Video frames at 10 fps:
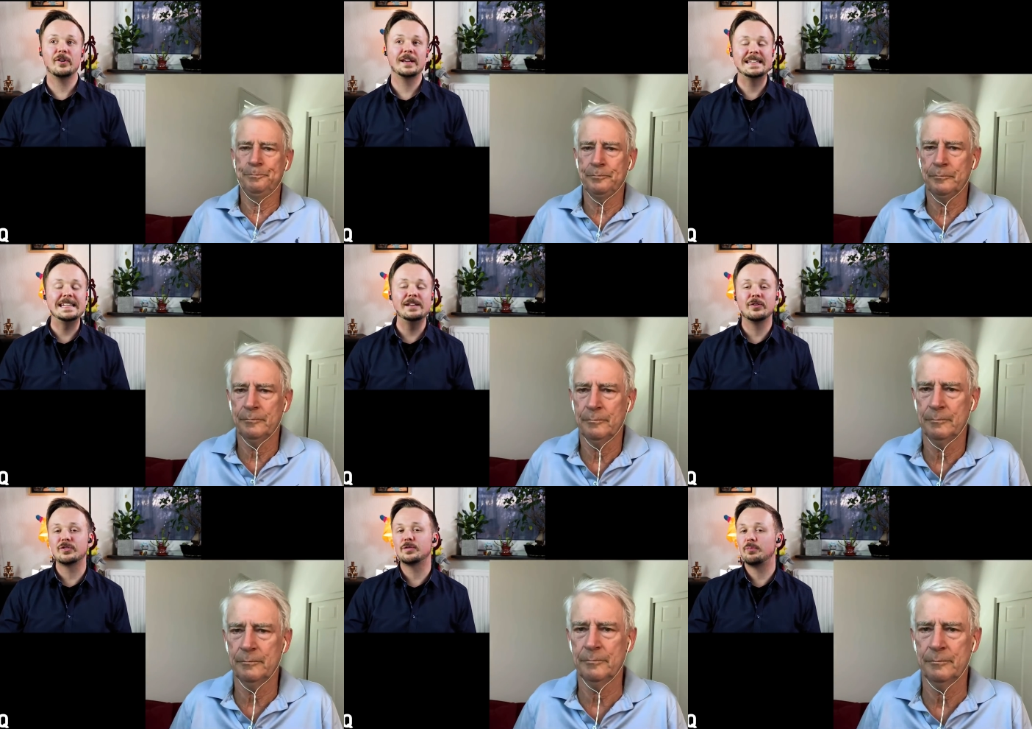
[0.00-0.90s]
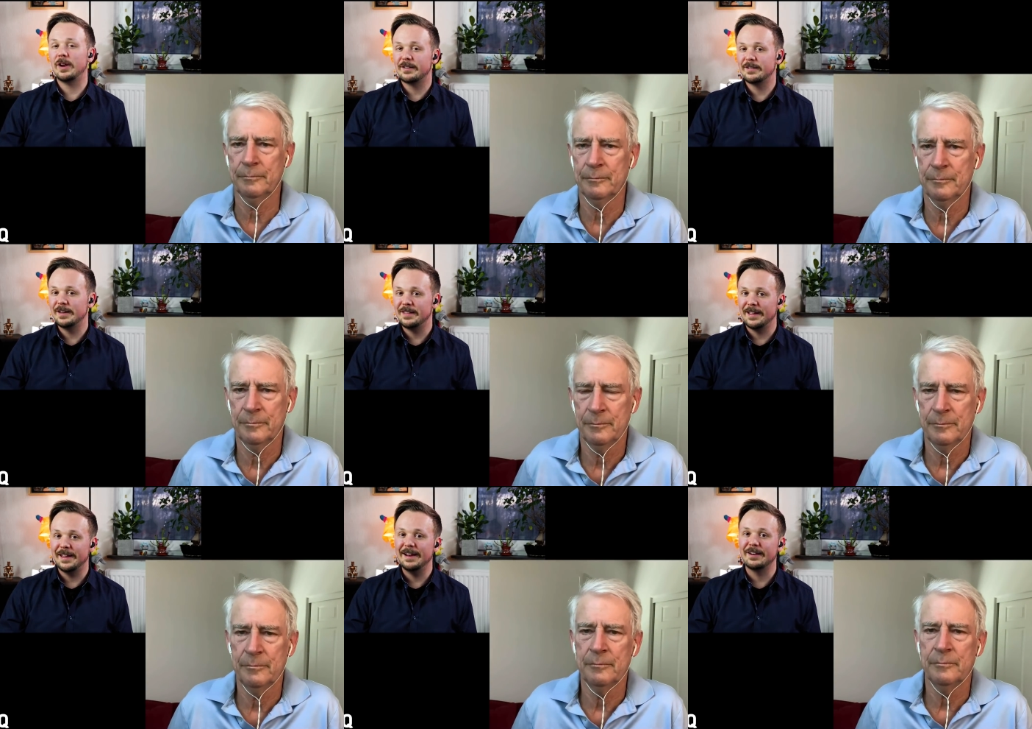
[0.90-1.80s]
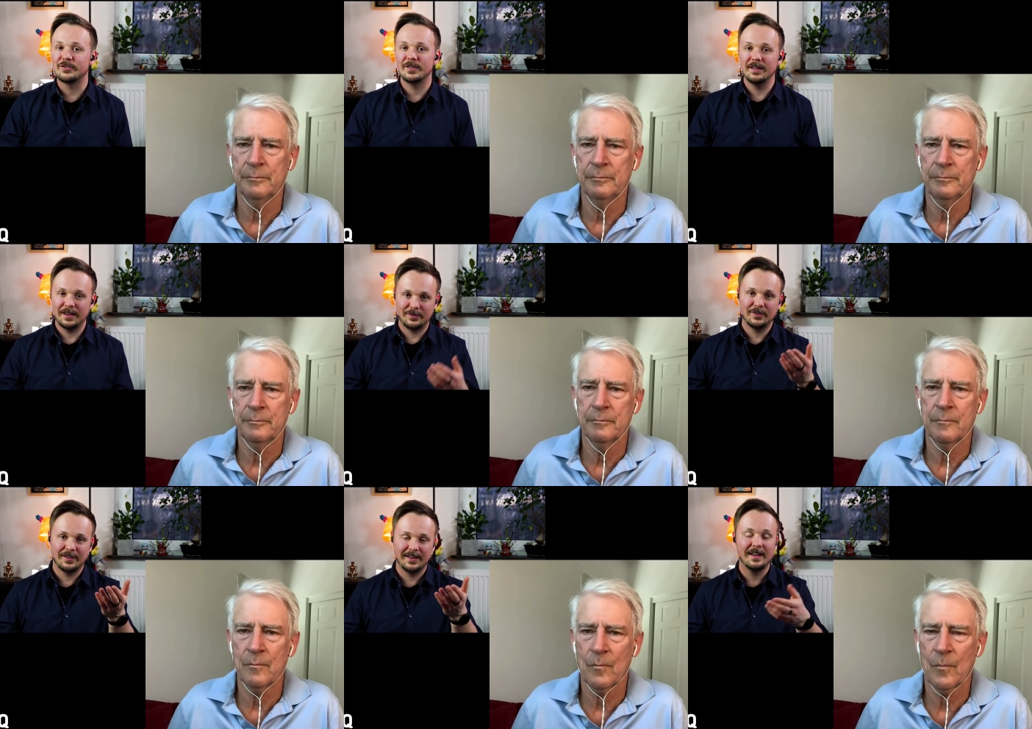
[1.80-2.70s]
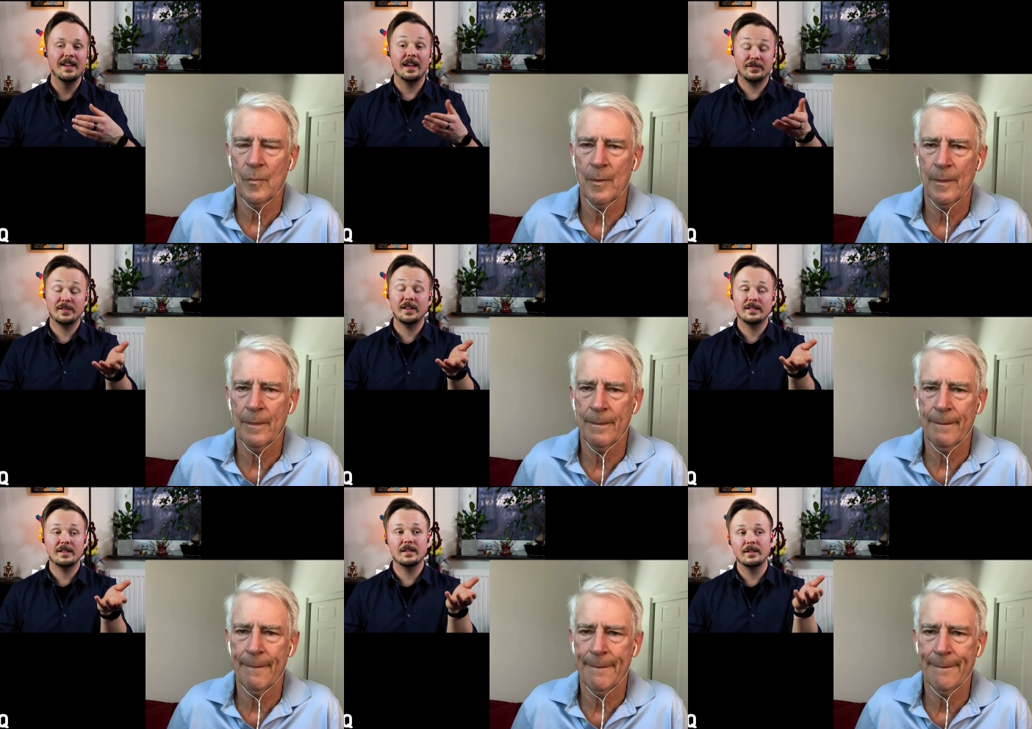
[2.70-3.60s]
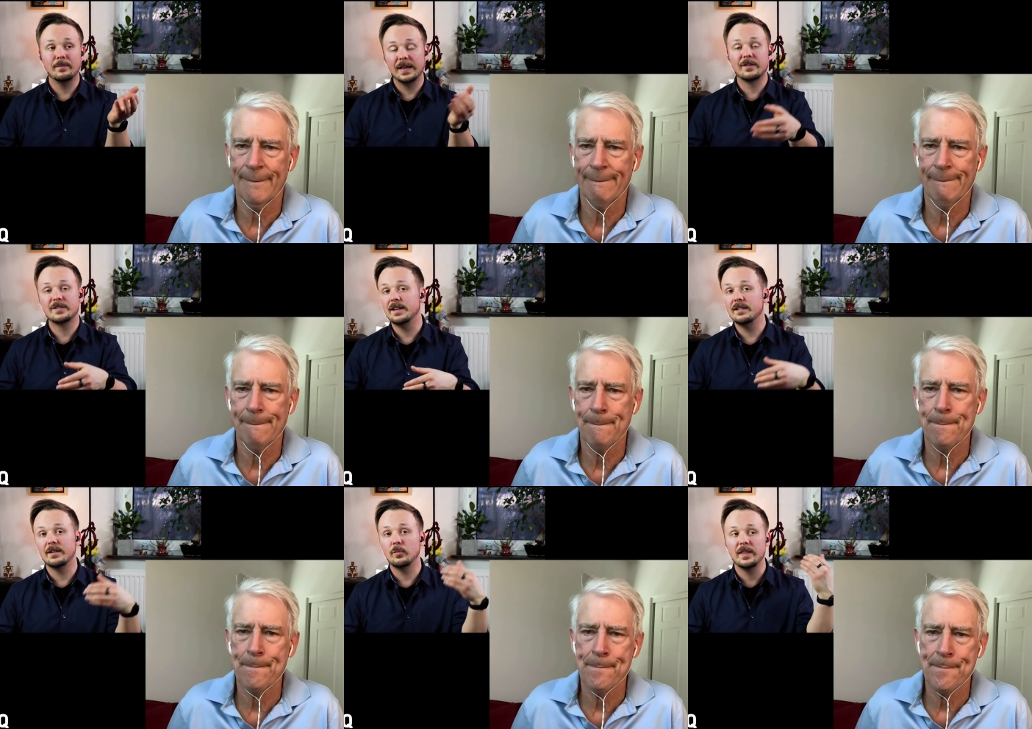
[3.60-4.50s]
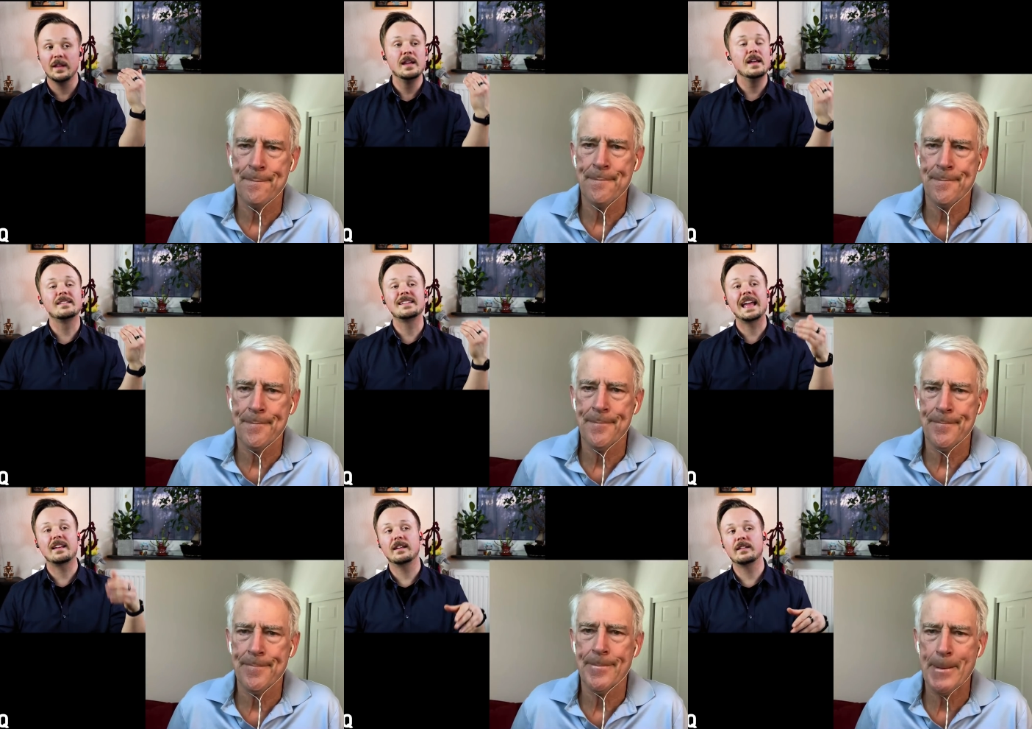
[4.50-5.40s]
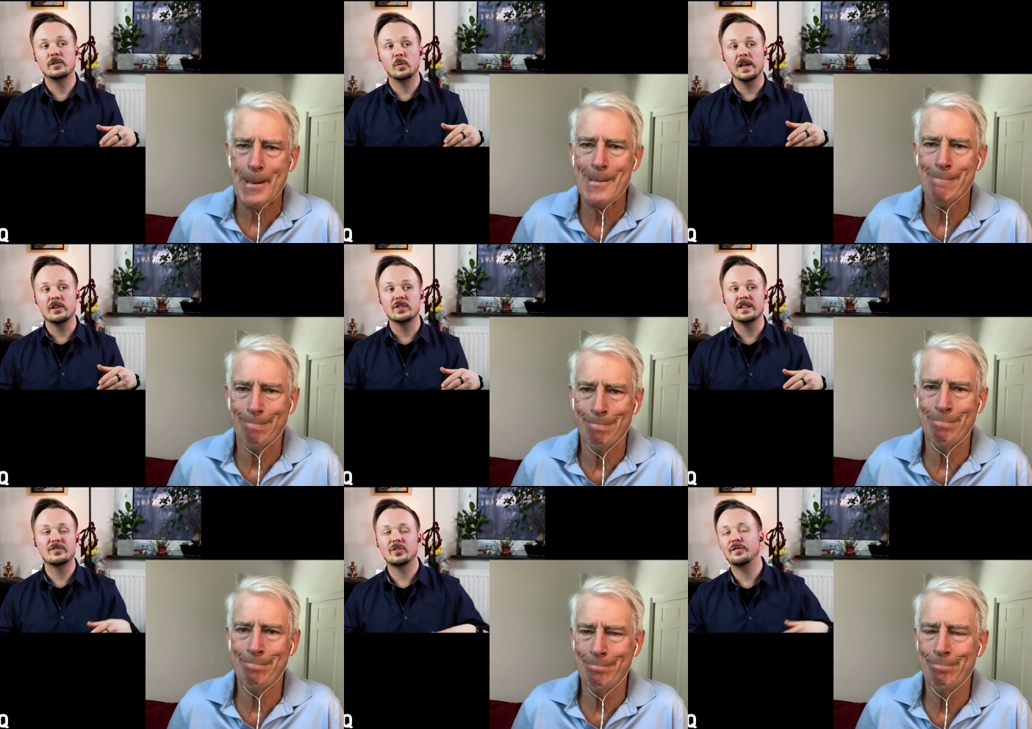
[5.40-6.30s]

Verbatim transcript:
Speaker 1: are very keen on just practicing their English, as you say, as you said, in uh, bigger cities. And when it's a hectic situation, mm -hmm. it's mm-hmm.